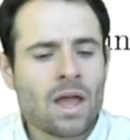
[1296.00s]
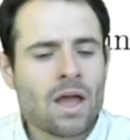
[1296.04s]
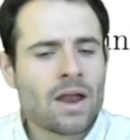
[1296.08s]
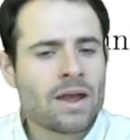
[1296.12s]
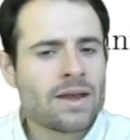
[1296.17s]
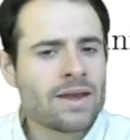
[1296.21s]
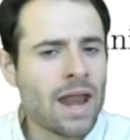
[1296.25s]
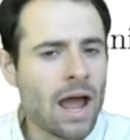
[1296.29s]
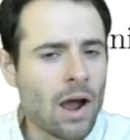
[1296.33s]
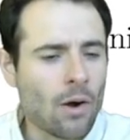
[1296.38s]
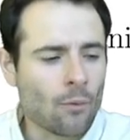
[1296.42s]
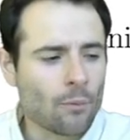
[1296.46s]

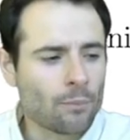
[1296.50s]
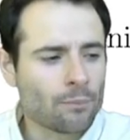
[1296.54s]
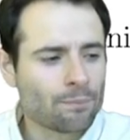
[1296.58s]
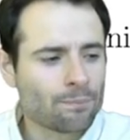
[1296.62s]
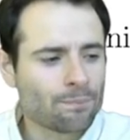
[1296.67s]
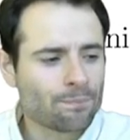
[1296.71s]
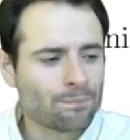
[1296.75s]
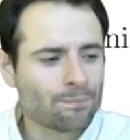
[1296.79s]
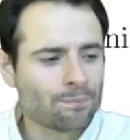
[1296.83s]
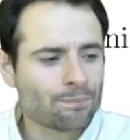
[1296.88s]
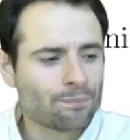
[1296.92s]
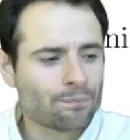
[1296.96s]
Now,
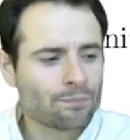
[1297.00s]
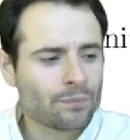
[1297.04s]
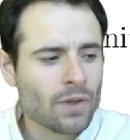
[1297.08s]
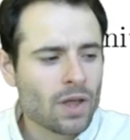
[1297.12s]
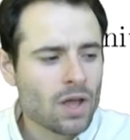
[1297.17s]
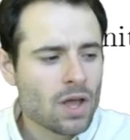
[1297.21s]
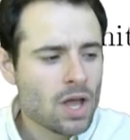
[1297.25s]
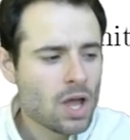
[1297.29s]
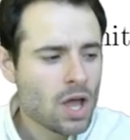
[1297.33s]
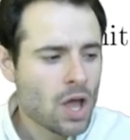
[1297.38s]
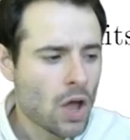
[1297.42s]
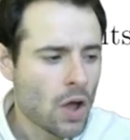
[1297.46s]

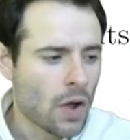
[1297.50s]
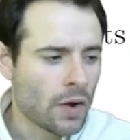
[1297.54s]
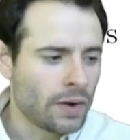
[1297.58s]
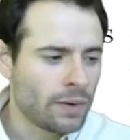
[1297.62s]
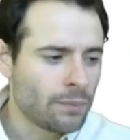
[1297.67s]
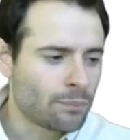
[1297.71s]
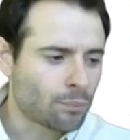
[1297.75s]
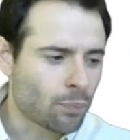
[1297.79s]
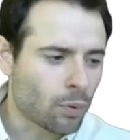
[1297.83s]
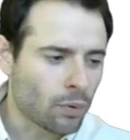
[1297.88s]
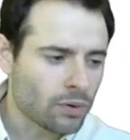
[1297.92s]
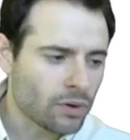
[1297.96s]
an
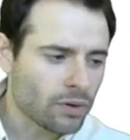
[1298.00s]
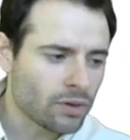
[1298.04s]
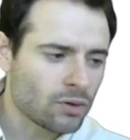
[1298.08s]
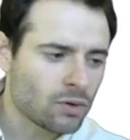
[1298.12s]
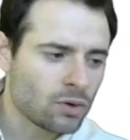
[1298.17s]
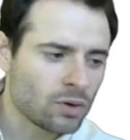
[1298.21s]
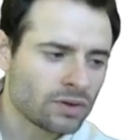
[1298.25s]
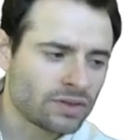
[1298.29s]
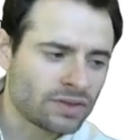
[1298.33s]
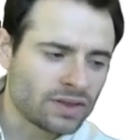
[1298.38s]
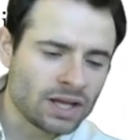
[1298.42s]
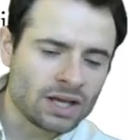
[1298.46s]

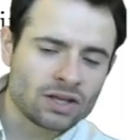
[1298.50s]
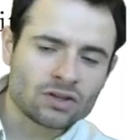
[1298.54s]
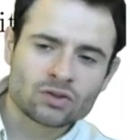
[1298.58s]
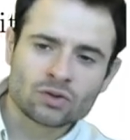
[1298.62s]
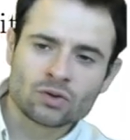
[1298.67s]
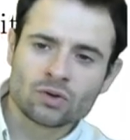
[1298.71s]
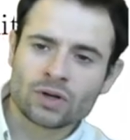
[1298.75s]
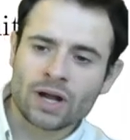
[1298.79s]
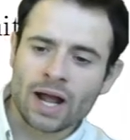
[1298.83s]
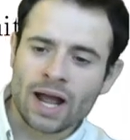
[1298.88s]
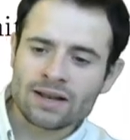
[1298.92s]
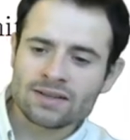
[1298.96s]
important thing to
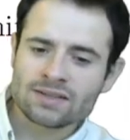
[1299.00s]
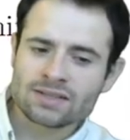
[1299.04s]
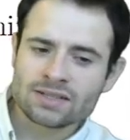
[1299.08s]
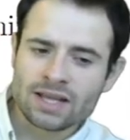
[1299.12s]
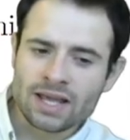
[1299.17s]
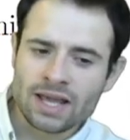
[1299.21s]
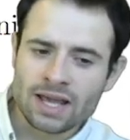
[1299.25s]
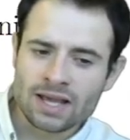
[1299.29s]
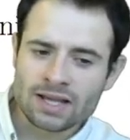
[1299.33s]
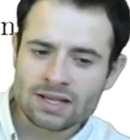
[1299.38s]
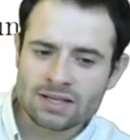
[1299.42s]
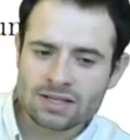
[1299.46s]
look at
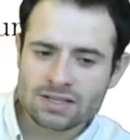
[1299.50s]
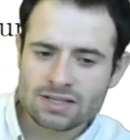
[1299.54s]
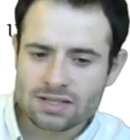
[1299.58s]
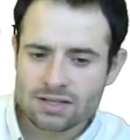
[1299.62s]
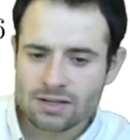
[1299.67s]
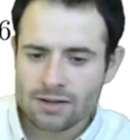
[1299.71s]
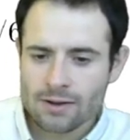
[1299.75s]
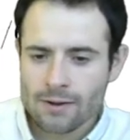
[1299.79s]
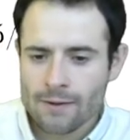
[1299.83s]
is